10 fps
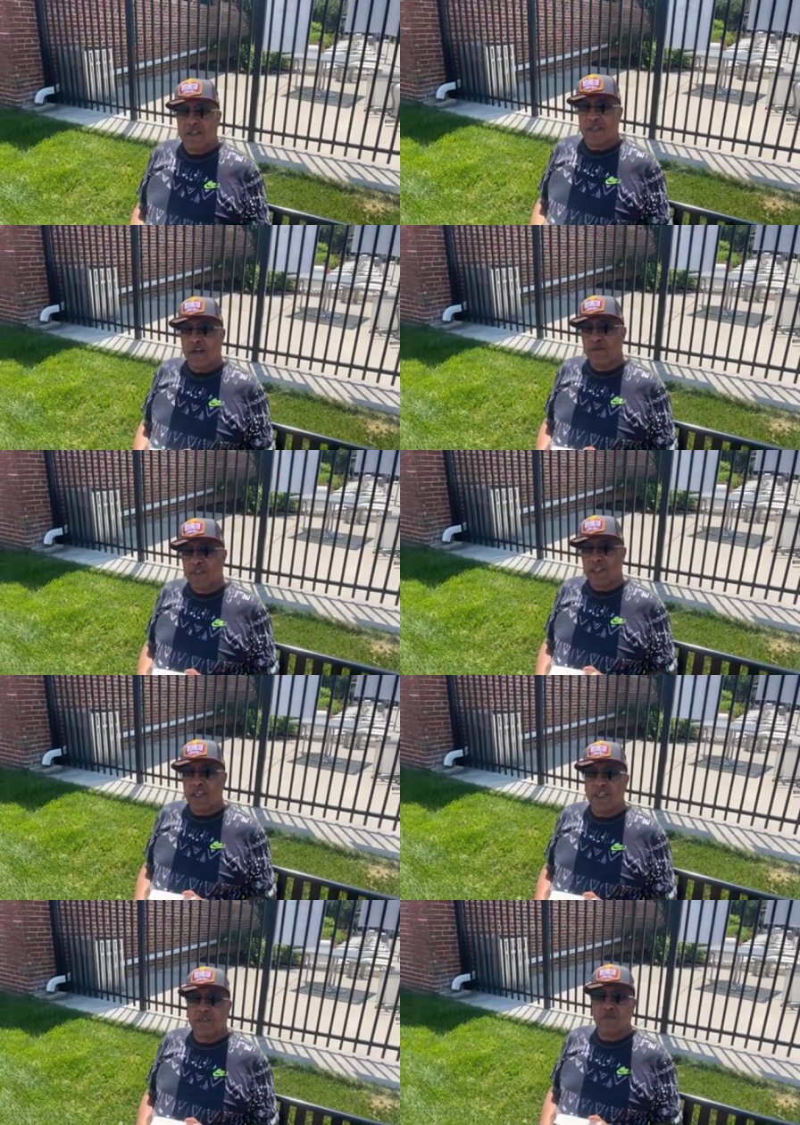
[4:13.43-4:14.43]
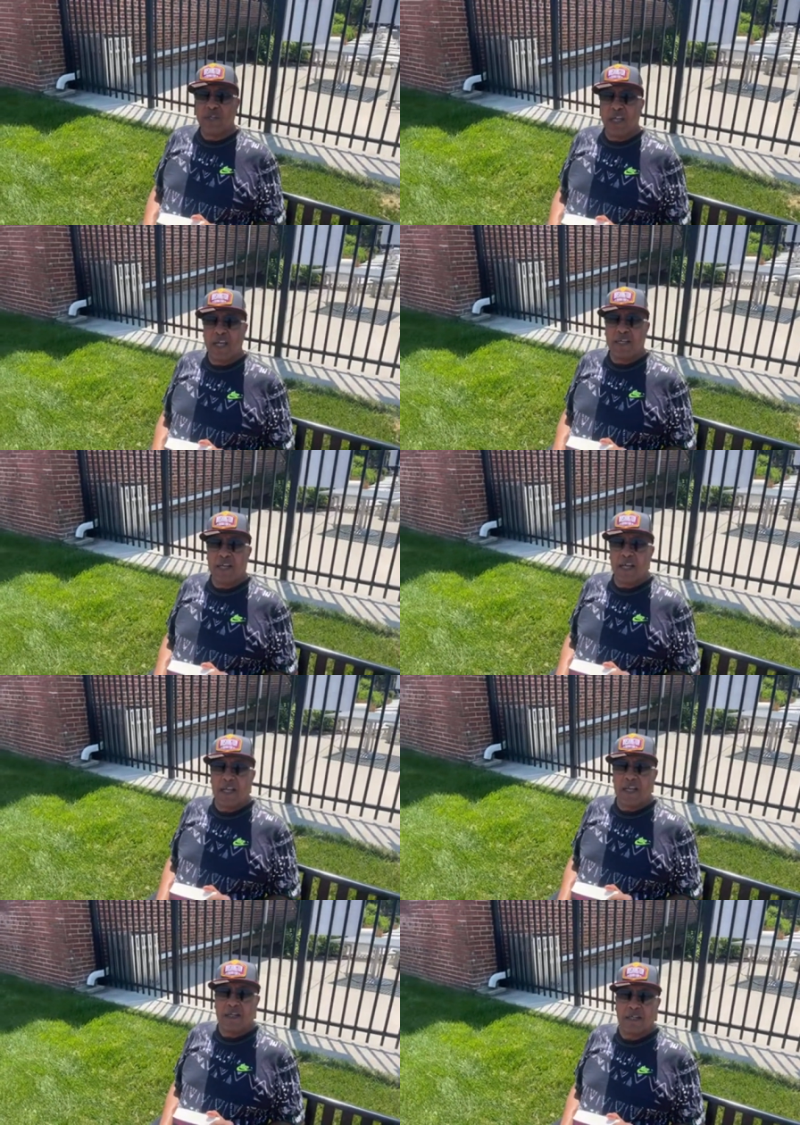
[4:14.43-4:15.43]
the other theaters we had
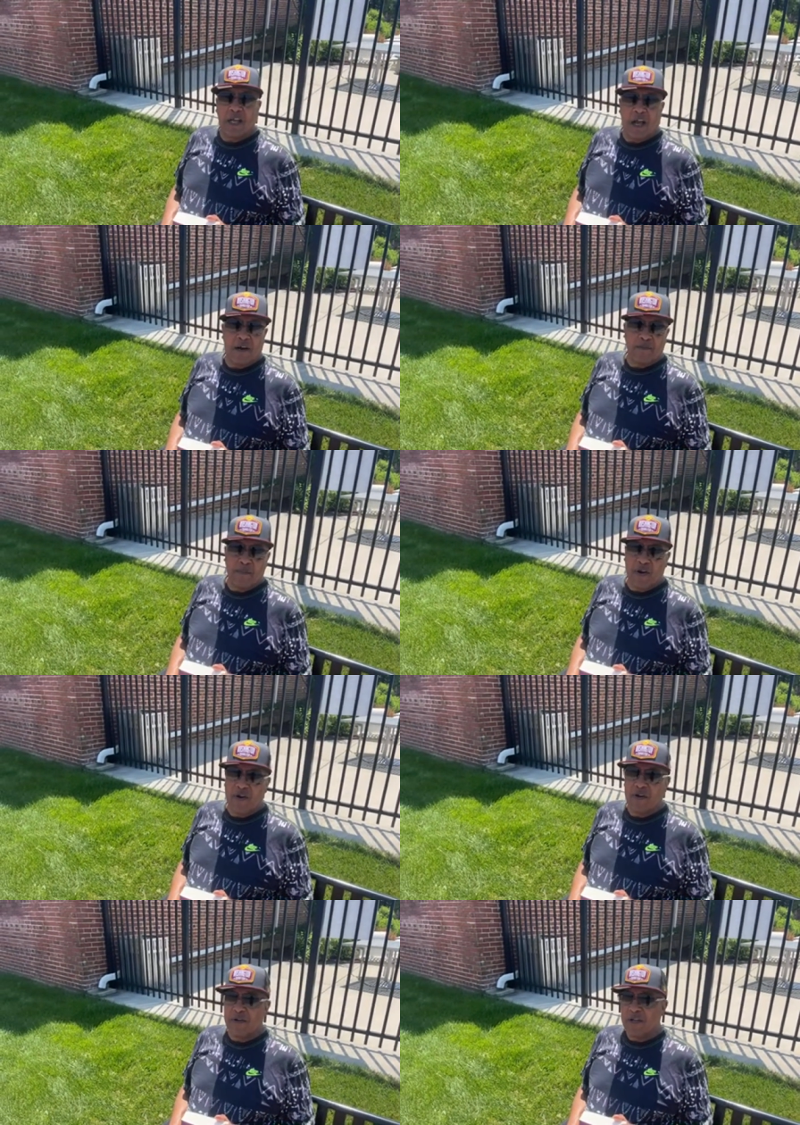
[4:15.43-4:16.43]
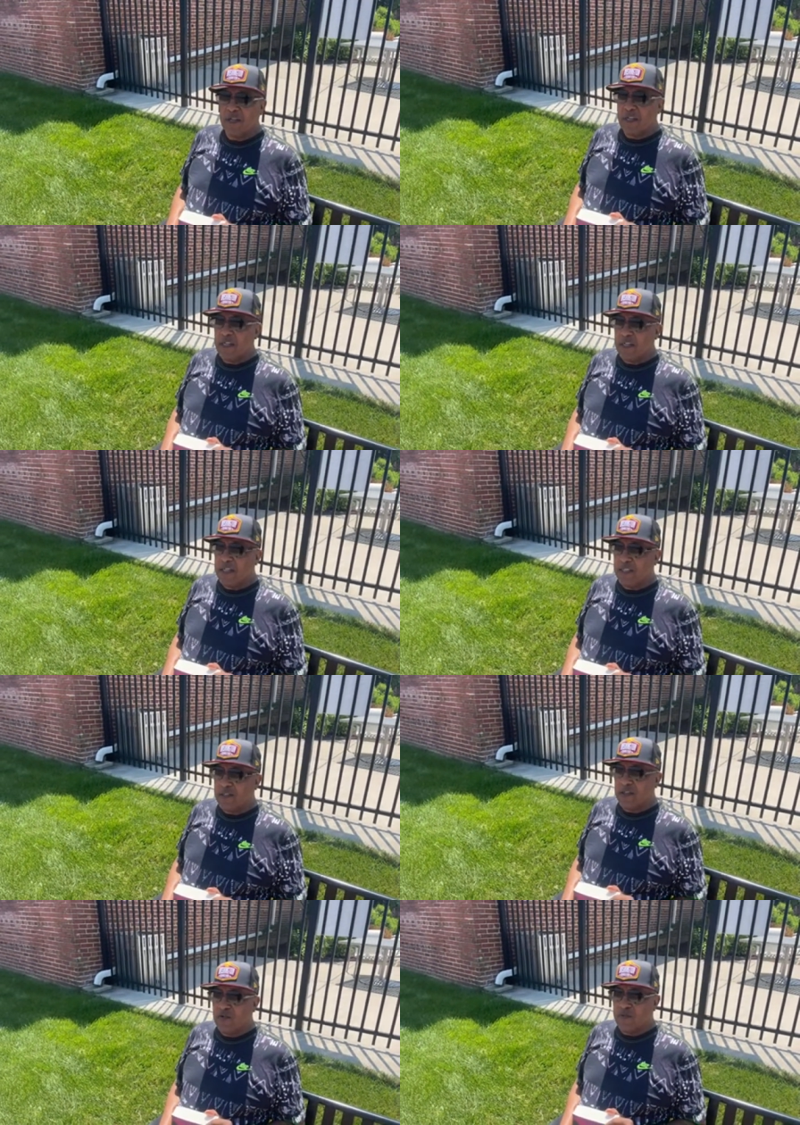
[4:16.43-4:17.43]
down here, the Carlton Burn. They used
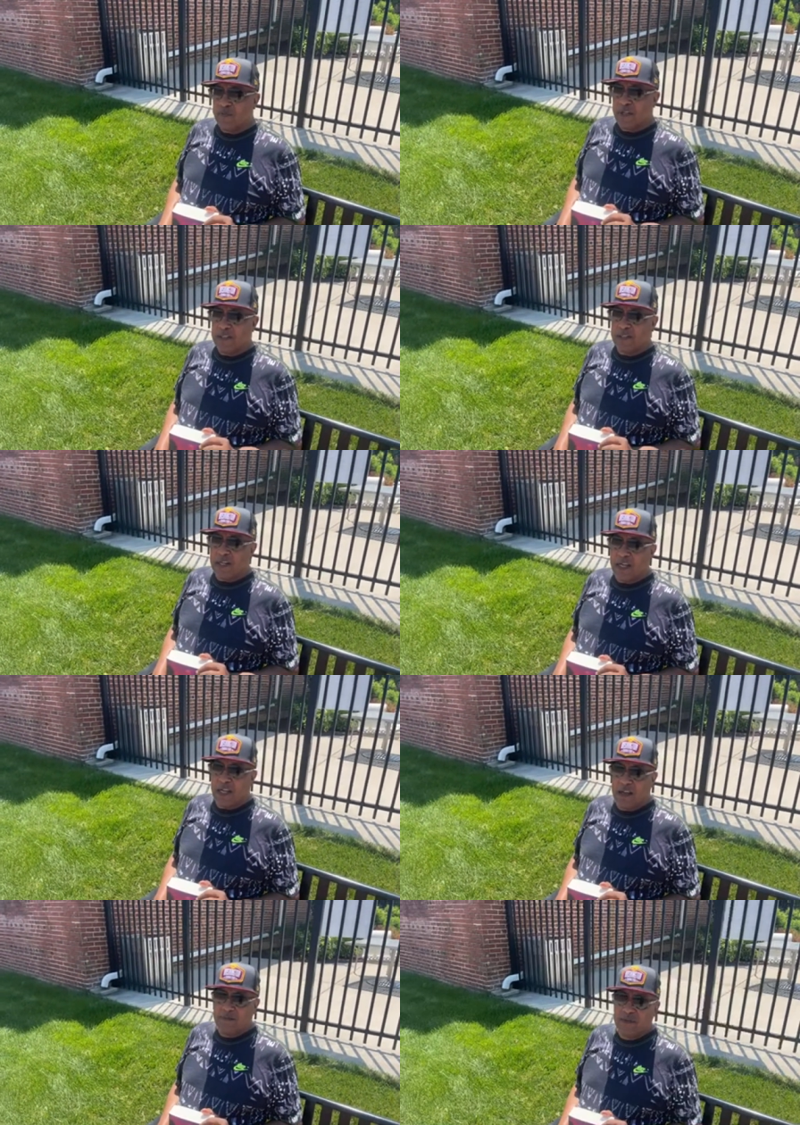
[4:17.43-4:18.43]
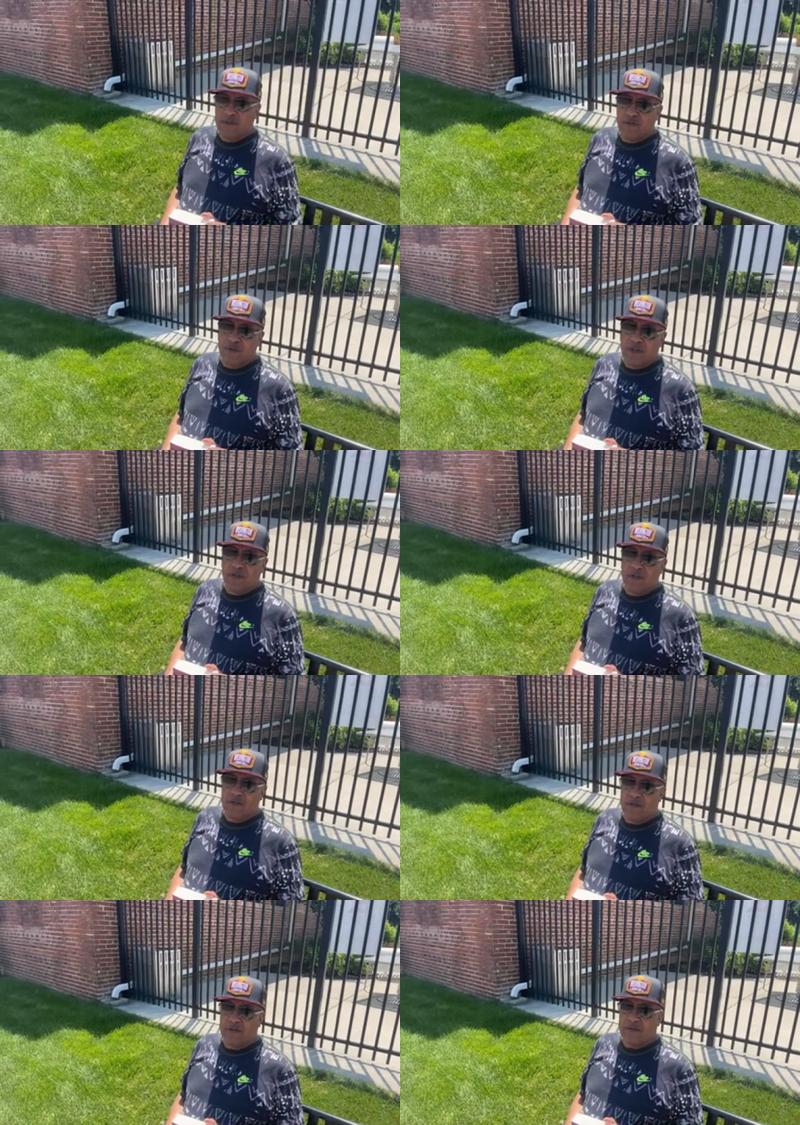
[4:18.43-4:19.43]
to go to places like Evelyn
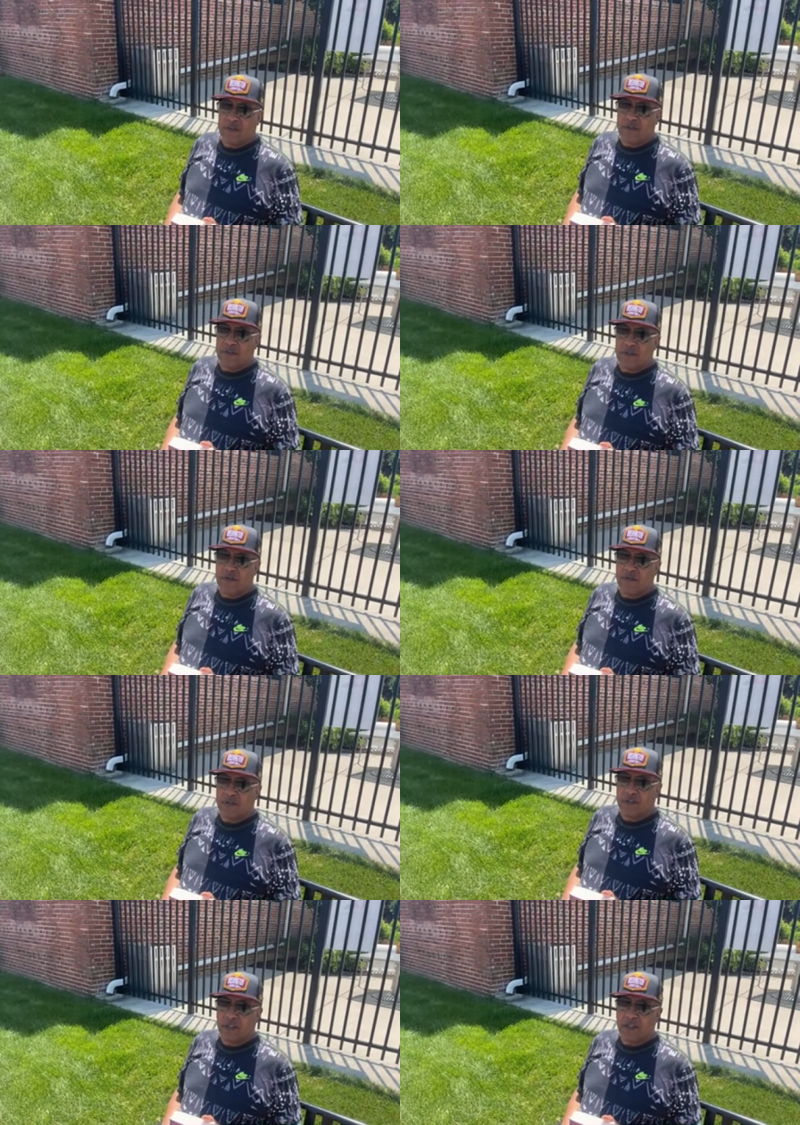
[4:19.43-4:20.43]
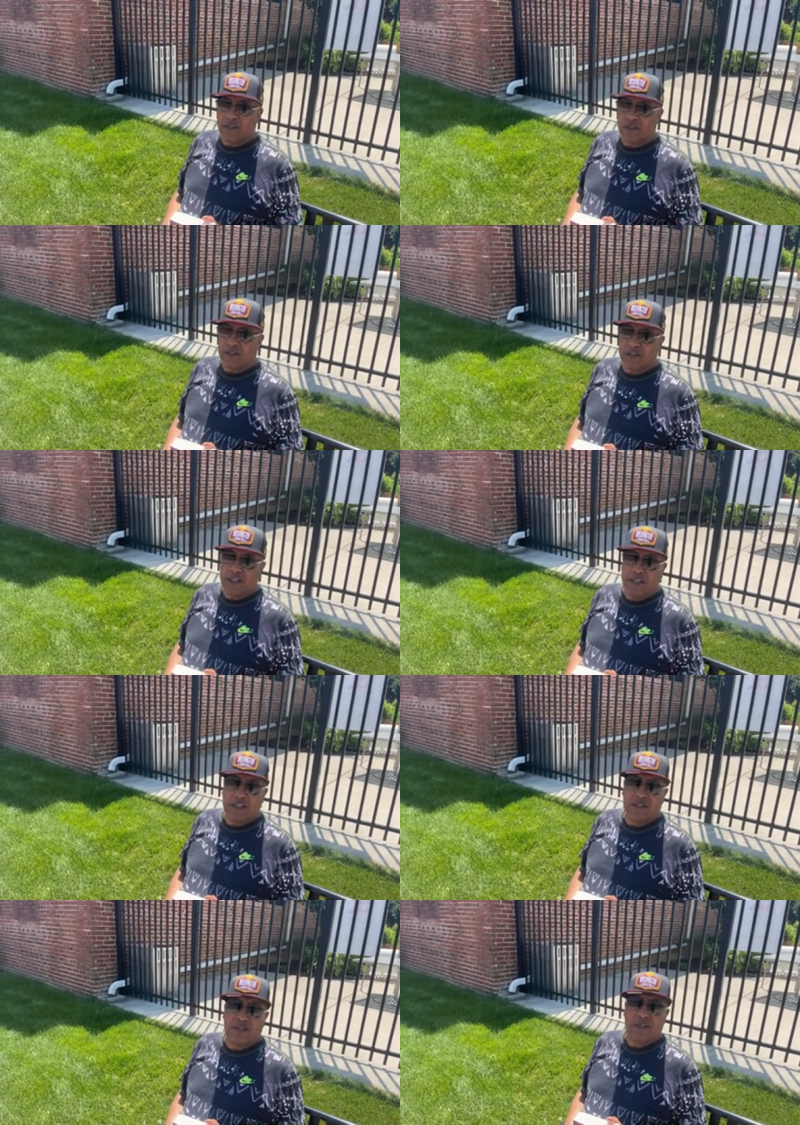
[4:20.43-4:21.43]
Grill, you know,
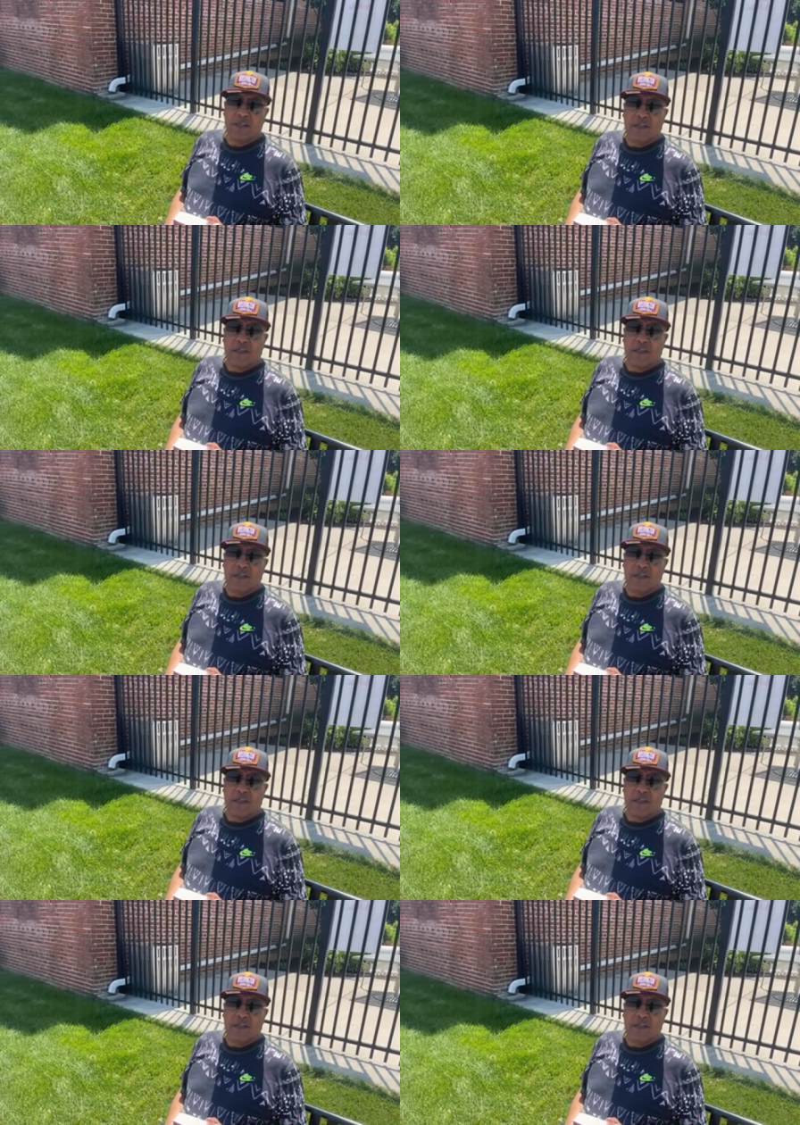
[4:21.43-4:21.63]
Cecilia's.